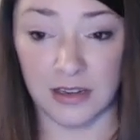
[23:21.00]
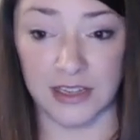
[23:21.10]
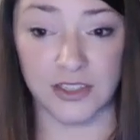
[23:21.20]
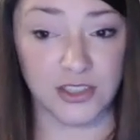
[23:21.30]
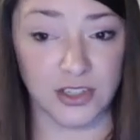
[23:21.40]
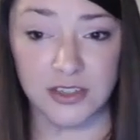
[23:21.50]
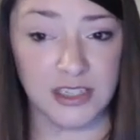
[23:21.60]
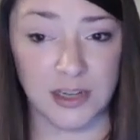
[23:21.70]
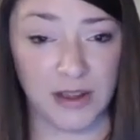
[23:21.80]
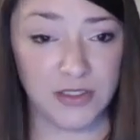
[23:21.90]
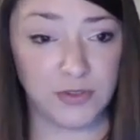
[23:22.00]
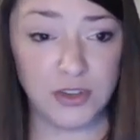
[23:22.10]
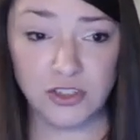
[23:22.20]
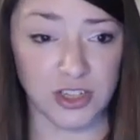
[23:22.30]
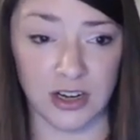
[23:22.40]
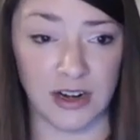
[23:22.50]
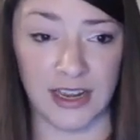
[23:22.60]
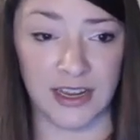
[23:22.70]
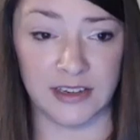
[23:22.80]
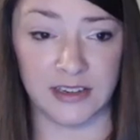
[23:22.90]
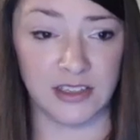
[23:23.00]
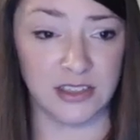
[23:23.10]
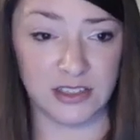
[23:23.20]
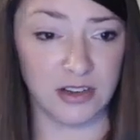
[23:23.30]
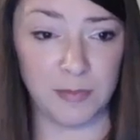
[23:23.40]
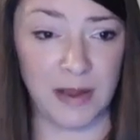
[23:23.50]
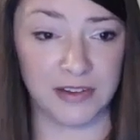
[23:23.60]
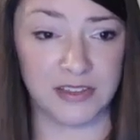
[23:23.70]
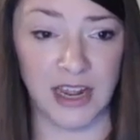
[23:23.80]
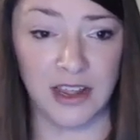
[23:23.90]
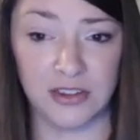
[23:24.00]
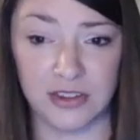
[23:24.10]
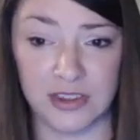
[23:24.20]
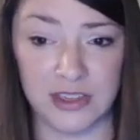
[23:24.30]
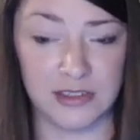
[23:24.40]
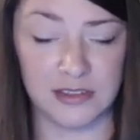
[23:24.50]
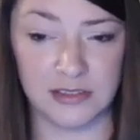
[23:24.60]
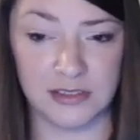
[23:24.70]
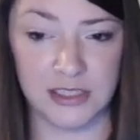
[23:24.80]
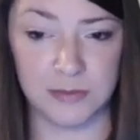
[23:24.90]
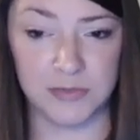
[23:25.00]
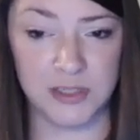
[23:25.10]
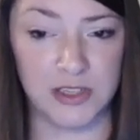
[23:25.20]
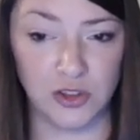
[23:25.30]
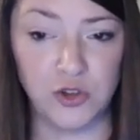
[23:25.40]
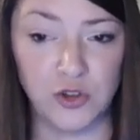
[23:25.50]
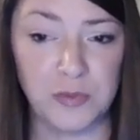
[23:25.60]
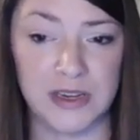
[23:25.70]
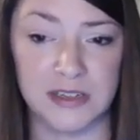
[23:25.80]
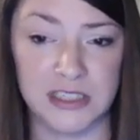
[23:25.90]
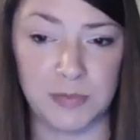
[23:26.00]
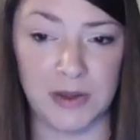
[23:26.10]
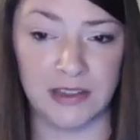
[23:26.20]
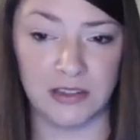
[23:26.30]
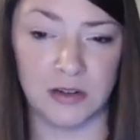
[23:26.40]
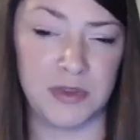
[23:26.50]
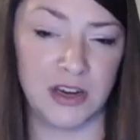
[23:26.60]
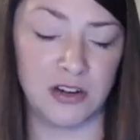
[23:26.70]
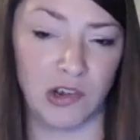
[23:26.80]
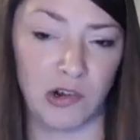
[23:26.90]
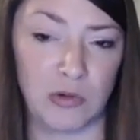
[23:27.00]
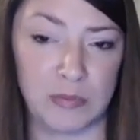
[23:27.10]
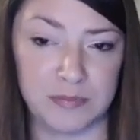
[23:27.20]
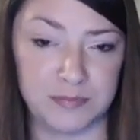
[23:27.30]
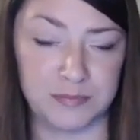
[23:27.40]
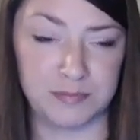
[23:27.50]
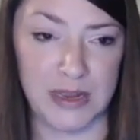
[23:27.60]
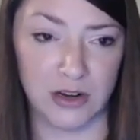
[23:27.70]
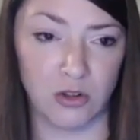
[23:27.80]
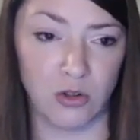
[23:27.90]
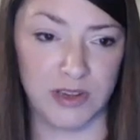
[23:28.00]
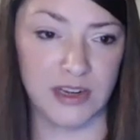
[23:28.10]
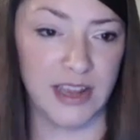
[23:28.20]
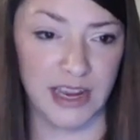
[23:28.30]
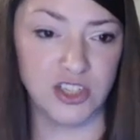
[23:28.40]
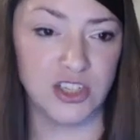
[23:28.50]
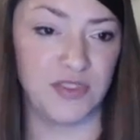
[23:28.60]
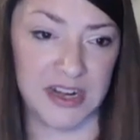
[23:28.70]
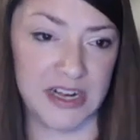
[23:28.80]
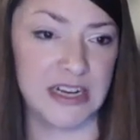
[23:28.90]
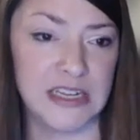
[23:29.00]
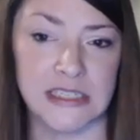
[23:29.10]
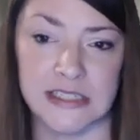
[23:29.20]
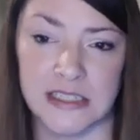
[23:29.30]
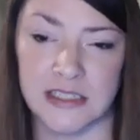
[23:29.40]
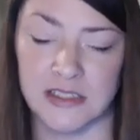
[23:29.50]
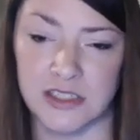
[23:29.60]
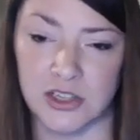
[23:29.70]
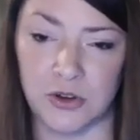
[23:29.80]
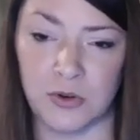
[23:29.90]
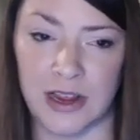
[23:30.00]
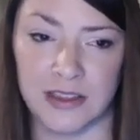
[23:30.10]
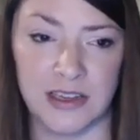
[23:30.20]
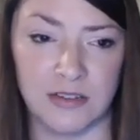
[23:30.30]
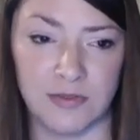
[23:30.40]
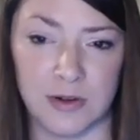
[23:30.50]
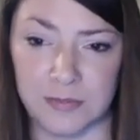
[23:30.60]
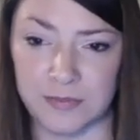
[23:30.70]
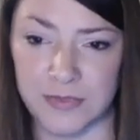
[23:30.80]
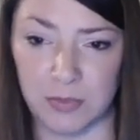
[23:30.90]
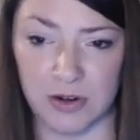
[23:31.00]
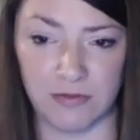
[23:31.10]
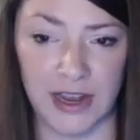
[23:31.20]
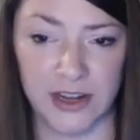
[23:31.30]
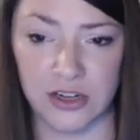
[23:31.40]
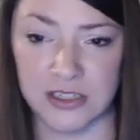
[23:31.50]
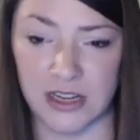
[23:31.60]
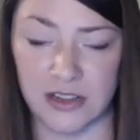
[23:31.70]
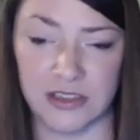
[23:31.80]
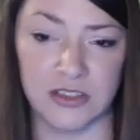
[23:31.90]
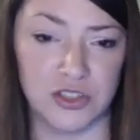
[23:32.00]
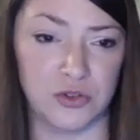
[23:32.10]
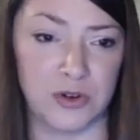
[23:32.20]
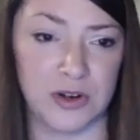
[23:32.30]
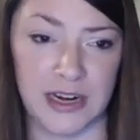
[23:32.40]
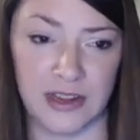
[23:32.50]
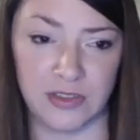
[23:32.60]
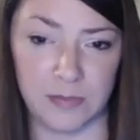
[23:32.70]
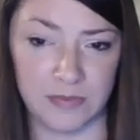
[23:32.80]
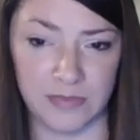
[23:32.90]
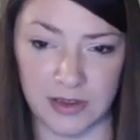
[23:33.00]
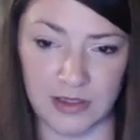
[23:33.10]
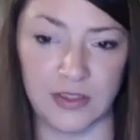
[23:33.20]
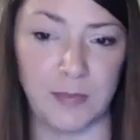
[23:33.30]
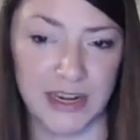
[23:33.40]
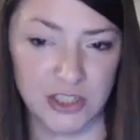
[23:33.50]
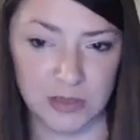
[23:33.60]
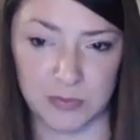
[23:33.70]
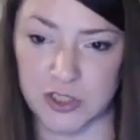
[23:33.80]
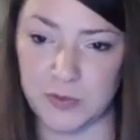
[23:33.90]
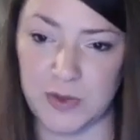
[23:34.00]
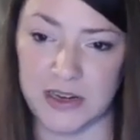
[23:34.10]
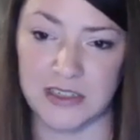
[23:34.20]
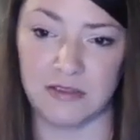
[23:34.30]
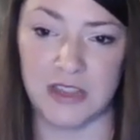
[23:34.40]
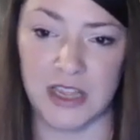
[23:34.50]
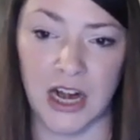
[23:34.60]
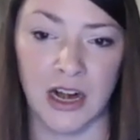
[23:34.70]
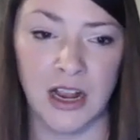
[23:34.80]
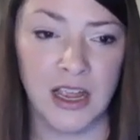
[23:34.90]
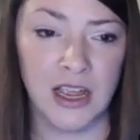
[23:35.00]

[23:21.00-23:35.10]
uncertainty about the future and concern about death that seems to be looming, despite there being no medical indication that it is. And so I think from the provider telling the story and then the patient perspective there,